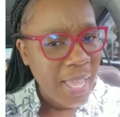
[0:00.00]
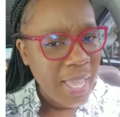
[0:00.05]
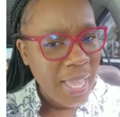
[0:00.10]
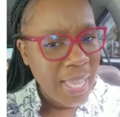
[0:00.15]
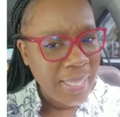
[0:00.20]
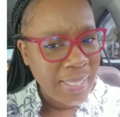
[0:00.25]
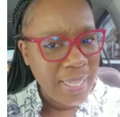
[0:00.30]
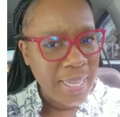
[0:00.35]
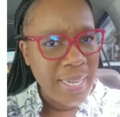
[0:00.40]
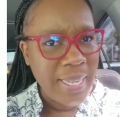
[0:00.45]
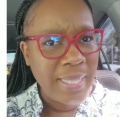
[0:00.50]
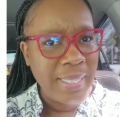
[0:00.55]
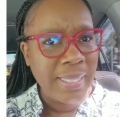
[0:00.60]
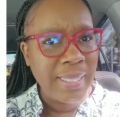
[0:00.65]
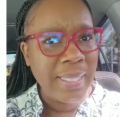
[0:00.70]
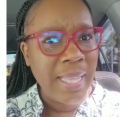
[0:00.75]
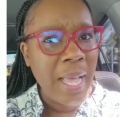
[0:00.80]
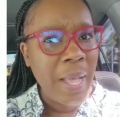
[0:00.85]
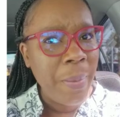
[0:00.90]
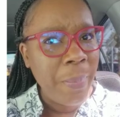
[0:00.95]
as an
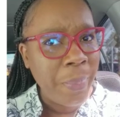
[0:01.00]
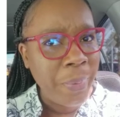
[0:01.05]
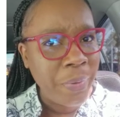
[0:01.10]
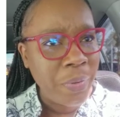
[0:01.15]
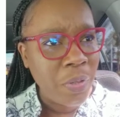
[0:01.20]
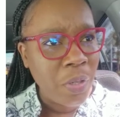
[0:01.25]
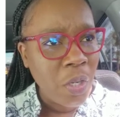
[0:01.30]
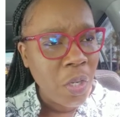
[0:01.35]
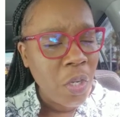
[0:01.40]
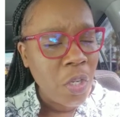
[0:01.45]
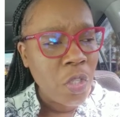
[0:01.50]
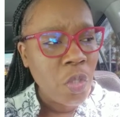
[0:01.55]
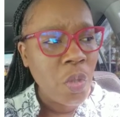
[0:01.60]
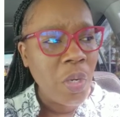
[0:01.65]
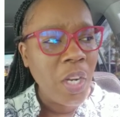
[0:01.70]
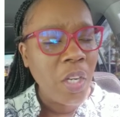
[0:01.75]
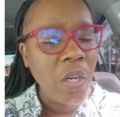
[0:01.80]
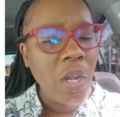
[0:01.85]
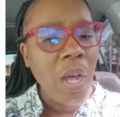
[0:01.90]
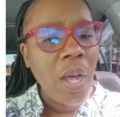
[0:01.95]
example so
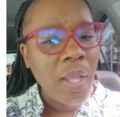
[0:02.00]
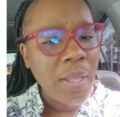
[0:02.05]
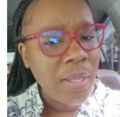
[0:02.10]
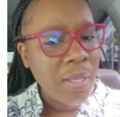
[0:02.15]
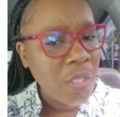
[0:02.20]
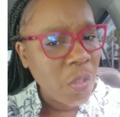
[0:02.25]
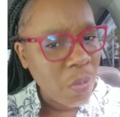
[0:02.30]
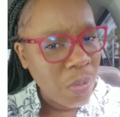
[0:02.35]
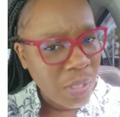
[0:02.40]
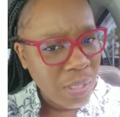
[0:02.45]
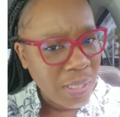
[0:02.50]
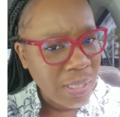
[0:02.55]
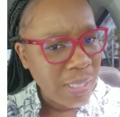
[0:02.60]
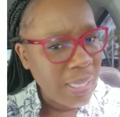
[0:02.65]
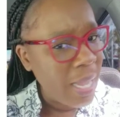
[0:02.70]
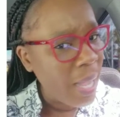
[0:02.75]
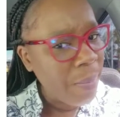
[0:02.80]
that others will see.